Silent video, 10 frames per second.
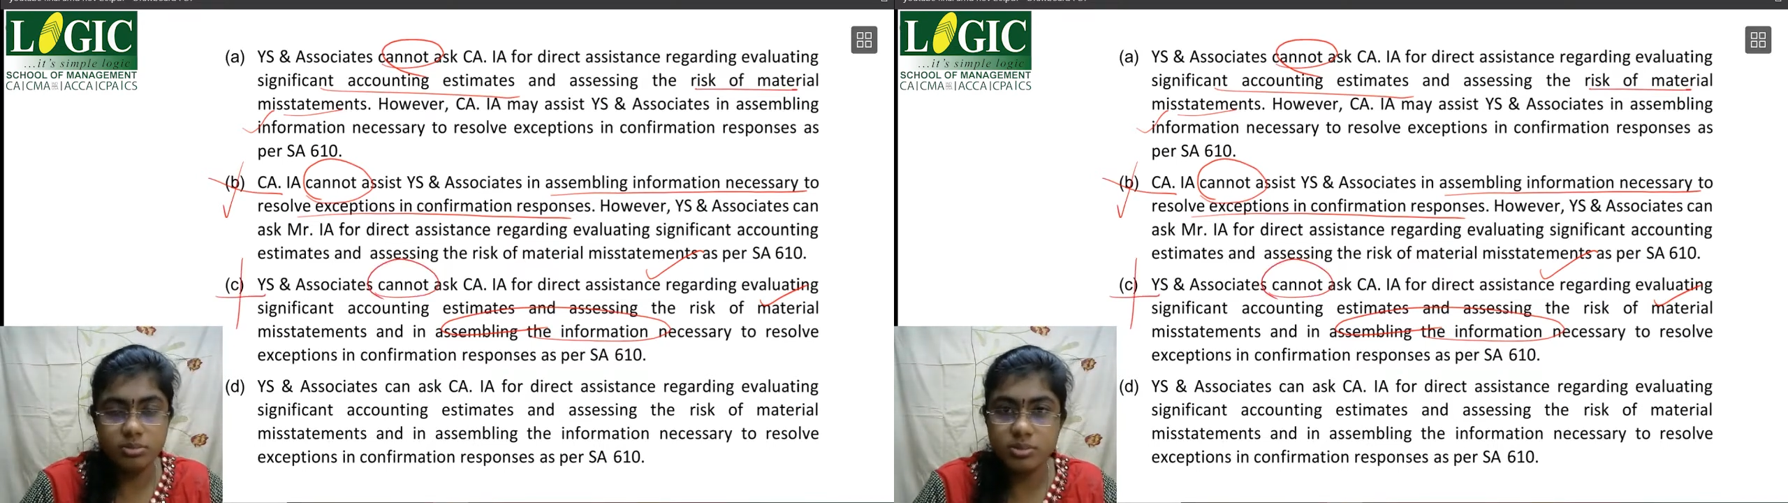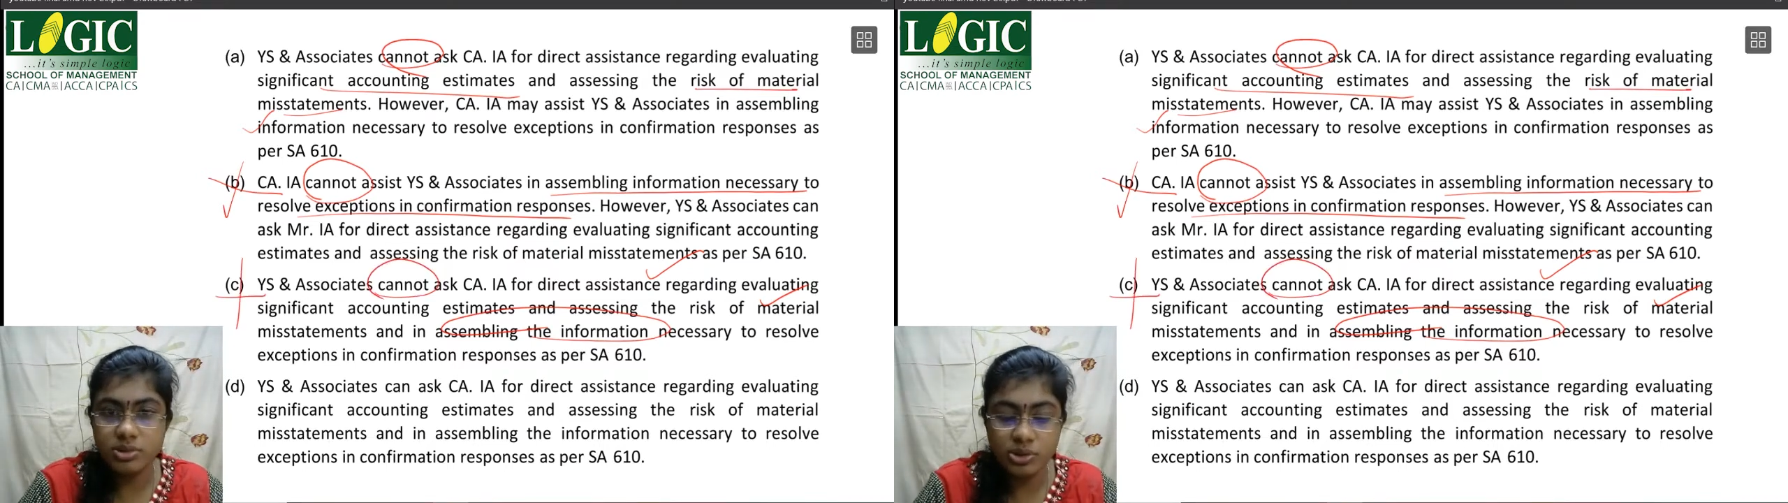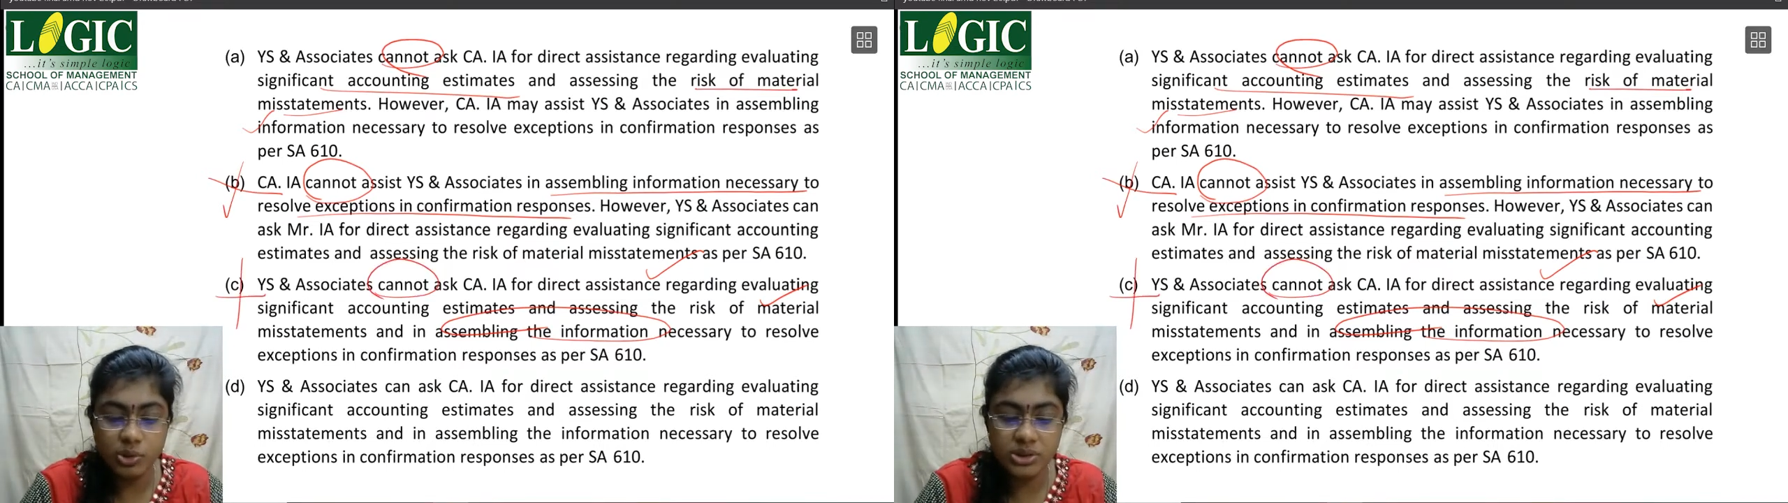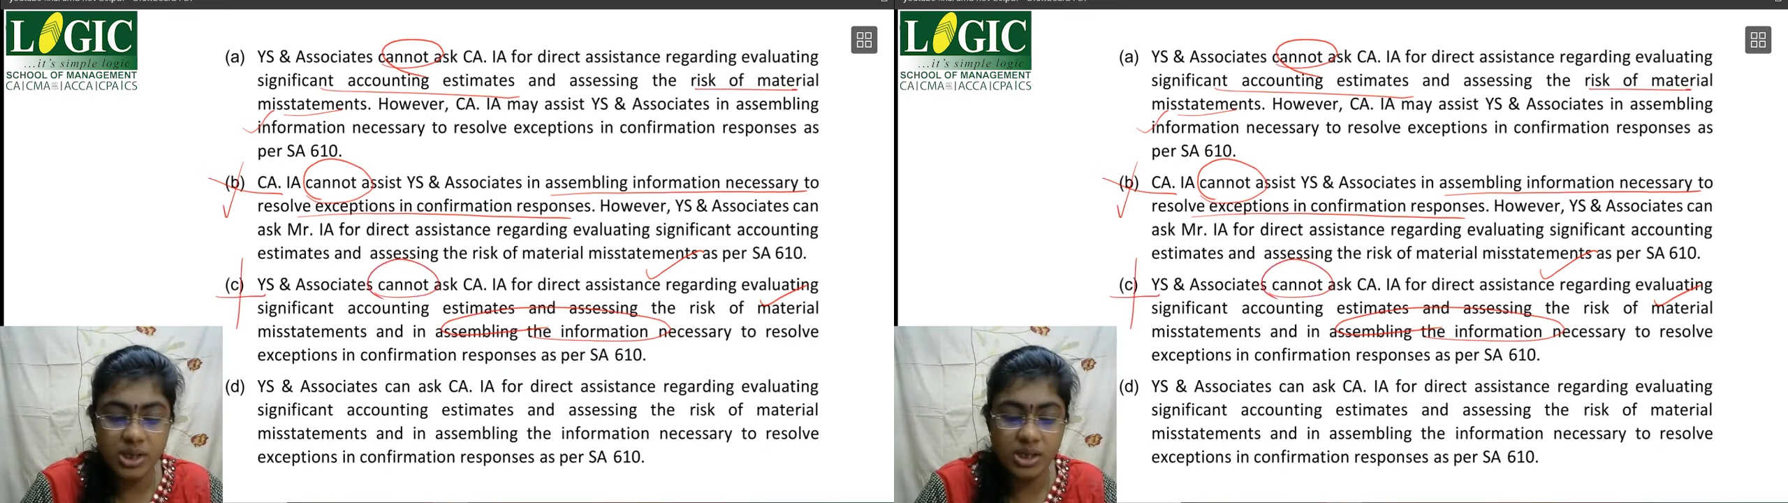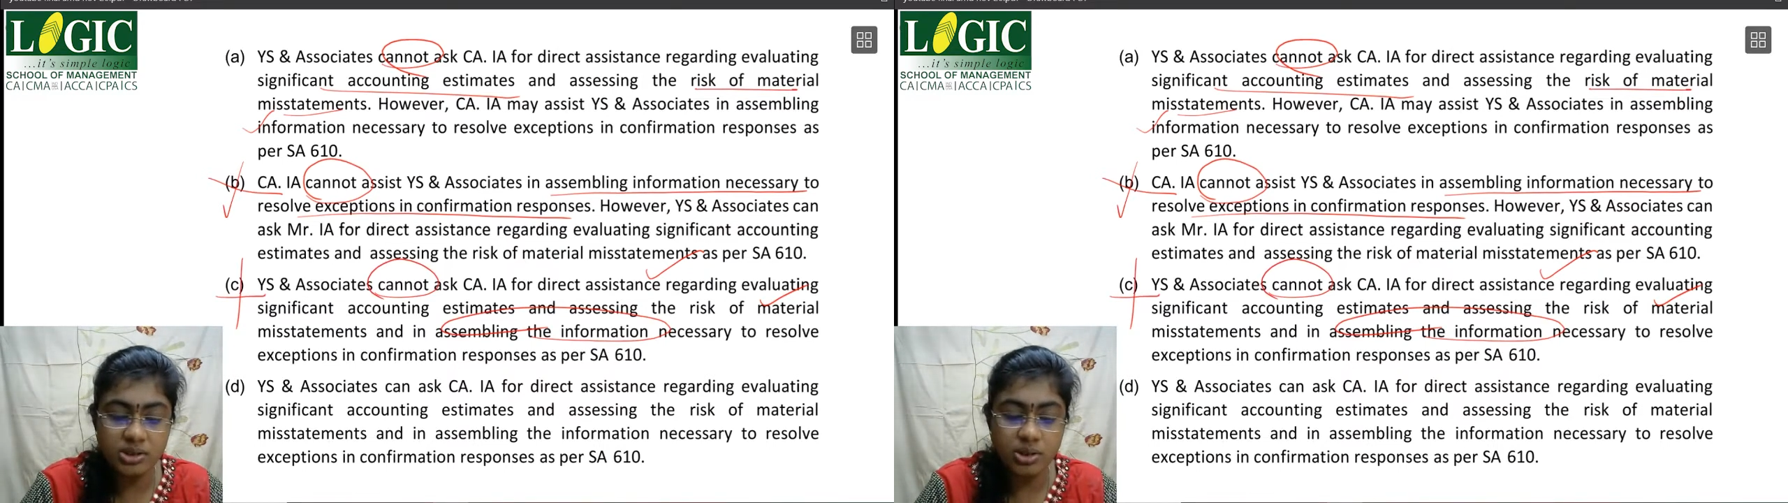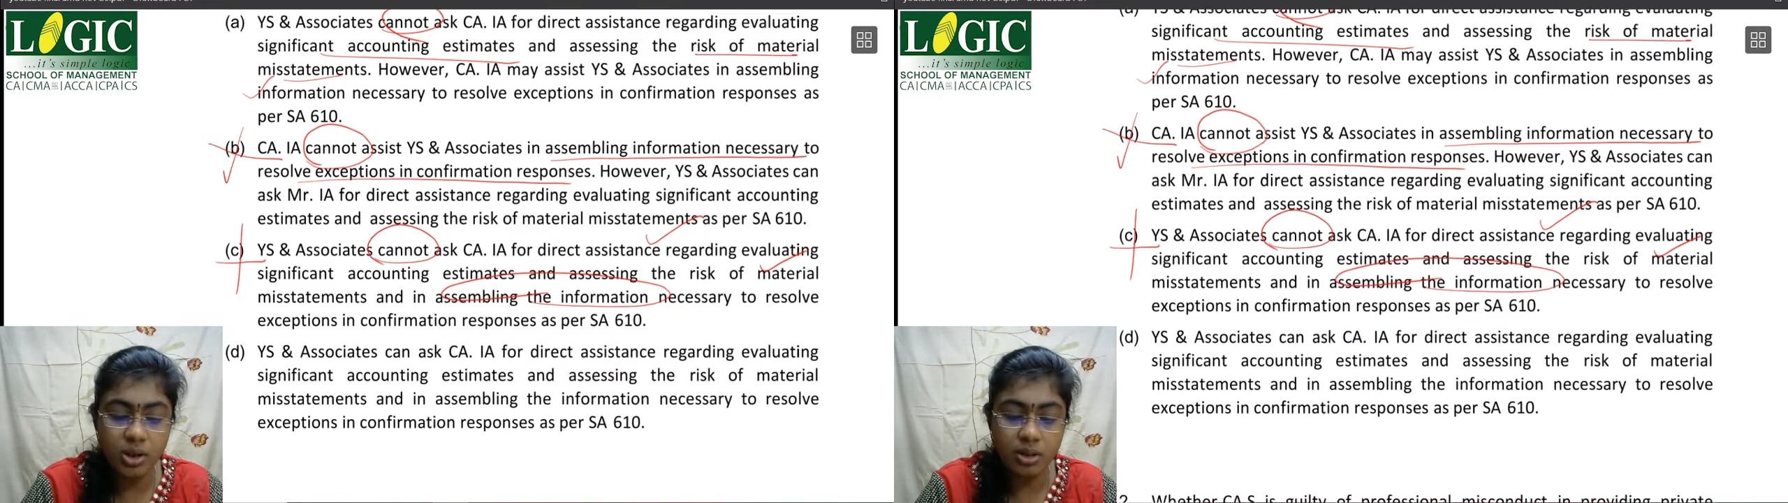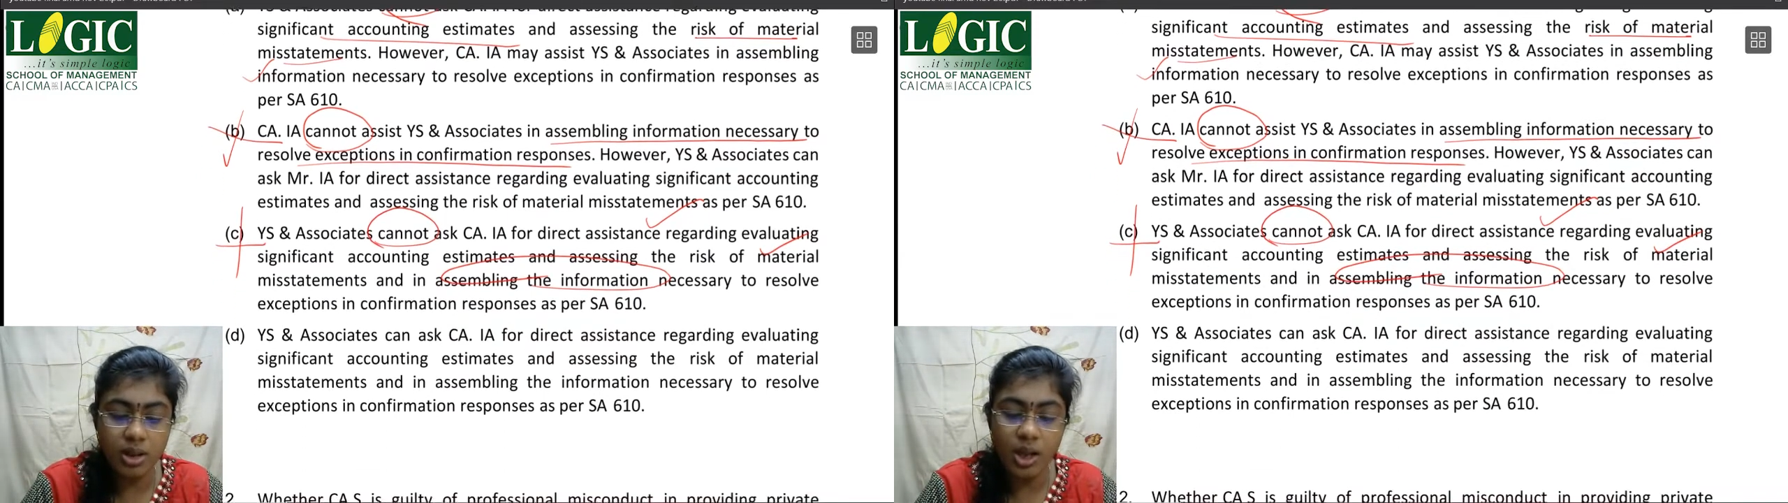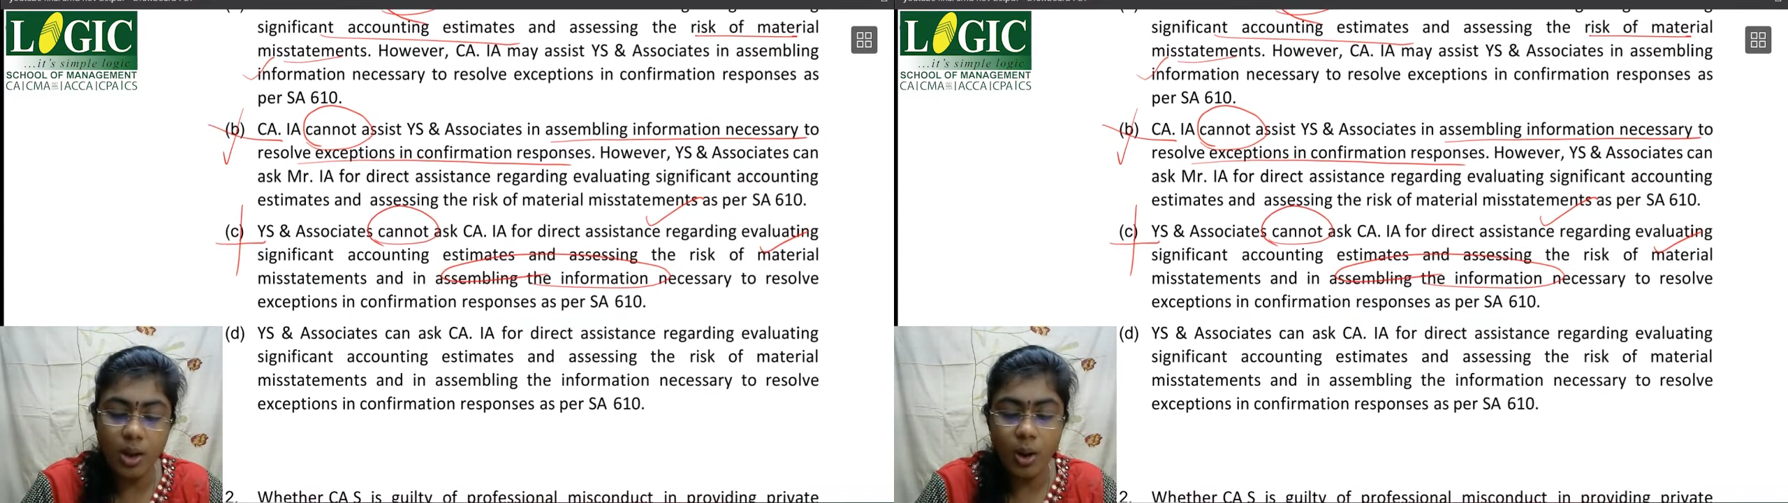So C is not
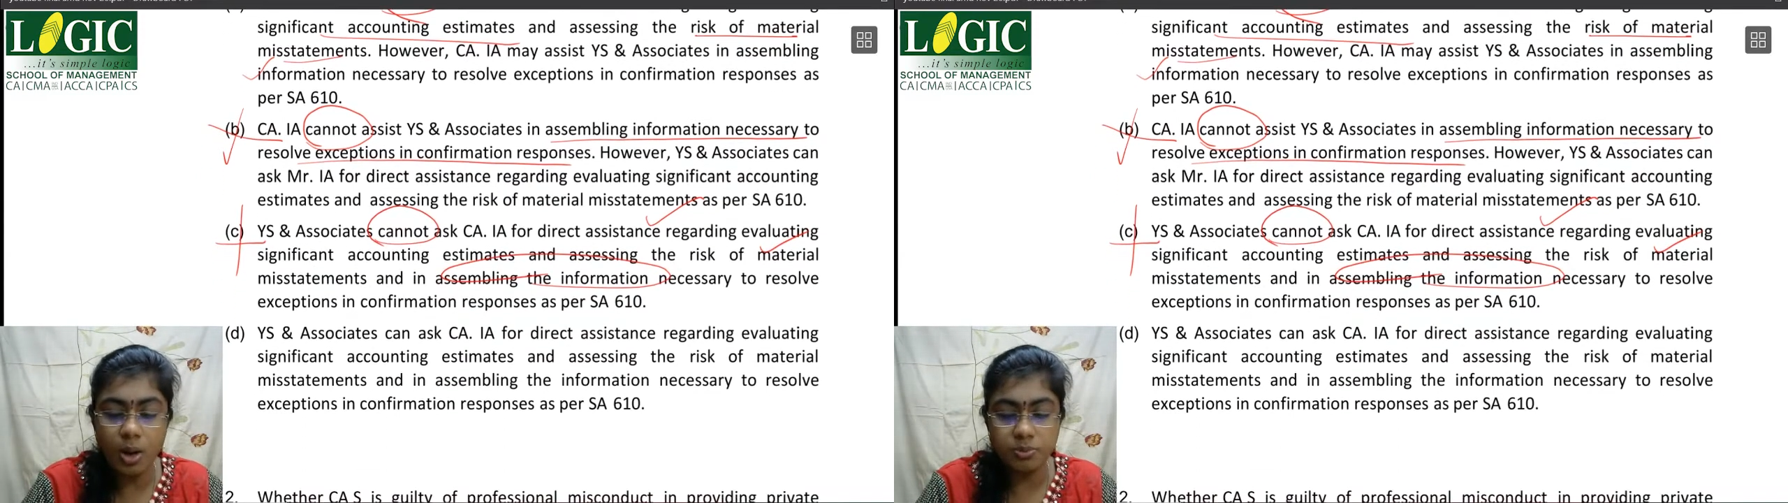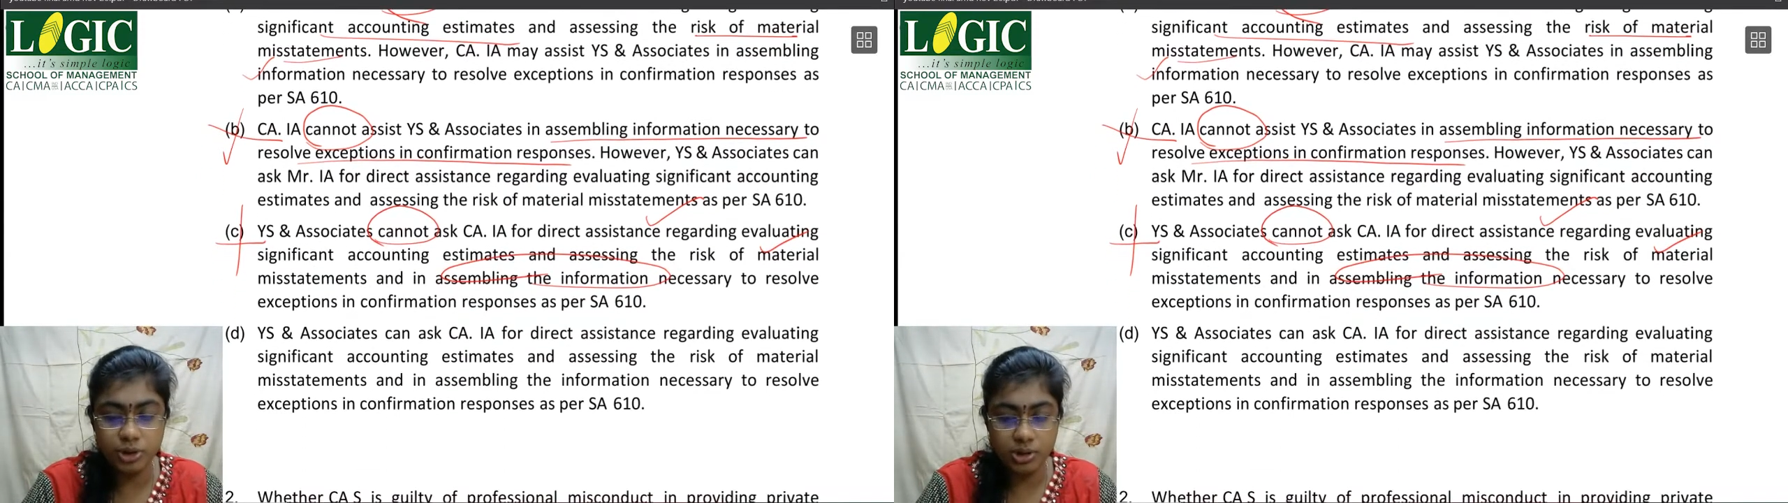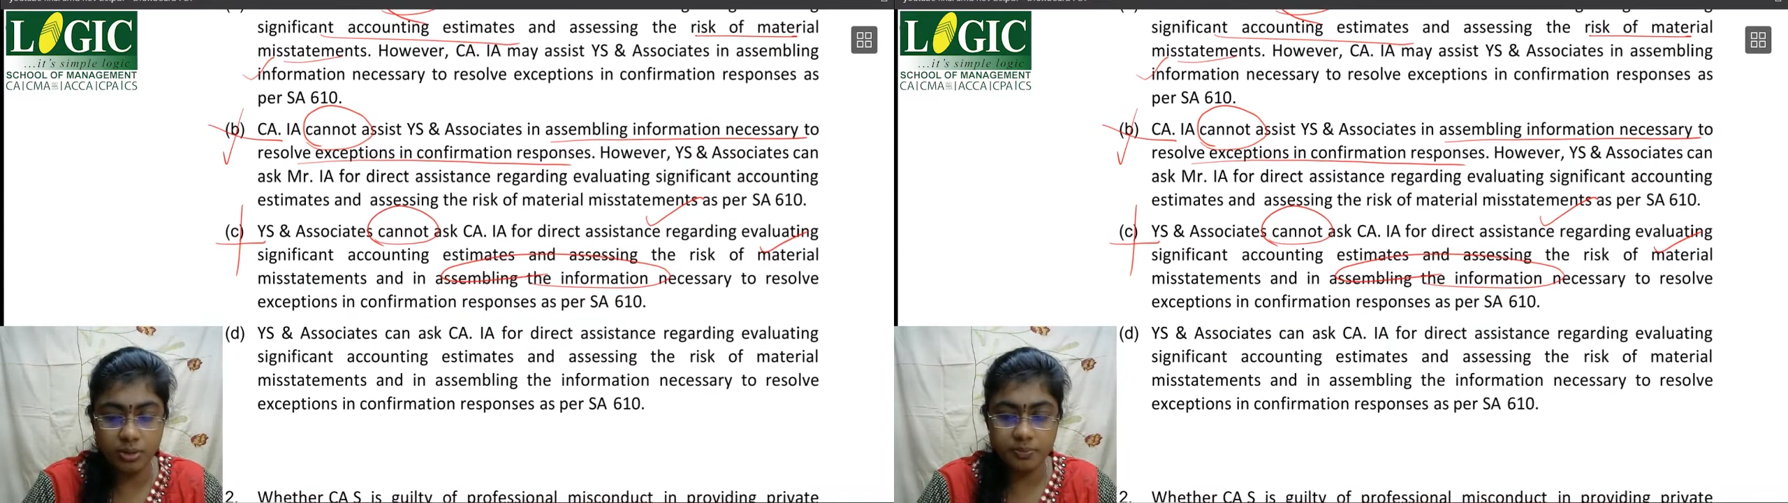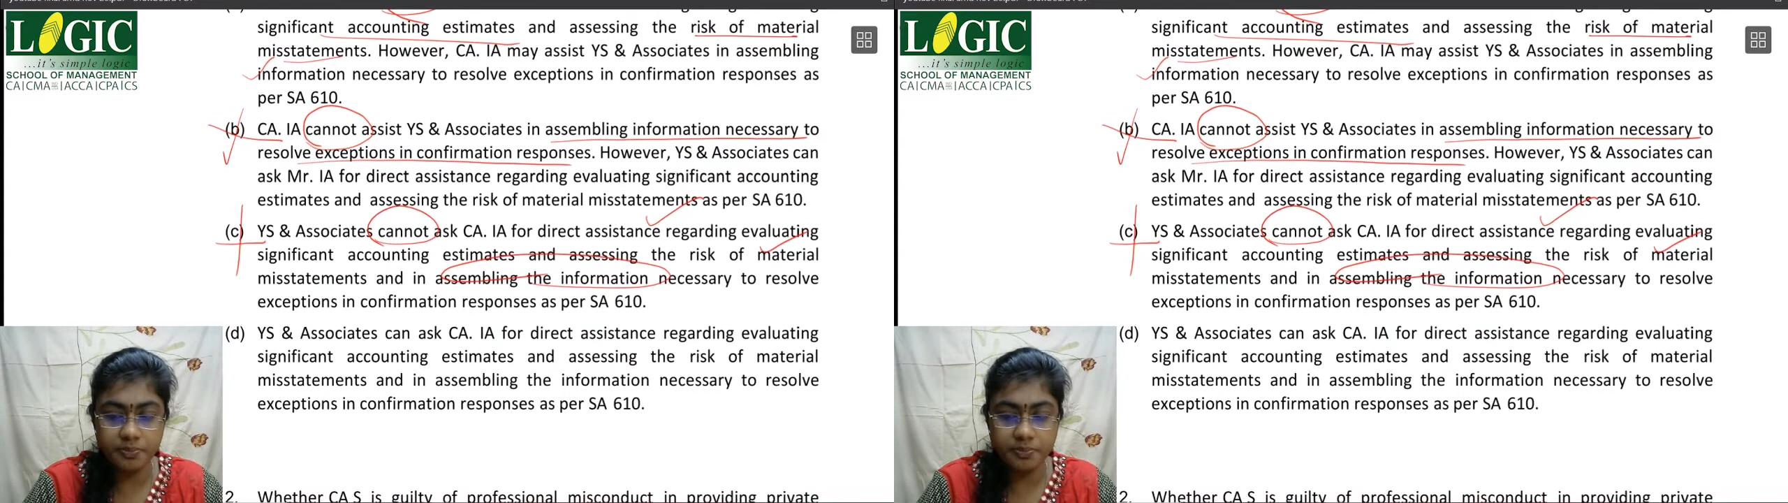the option.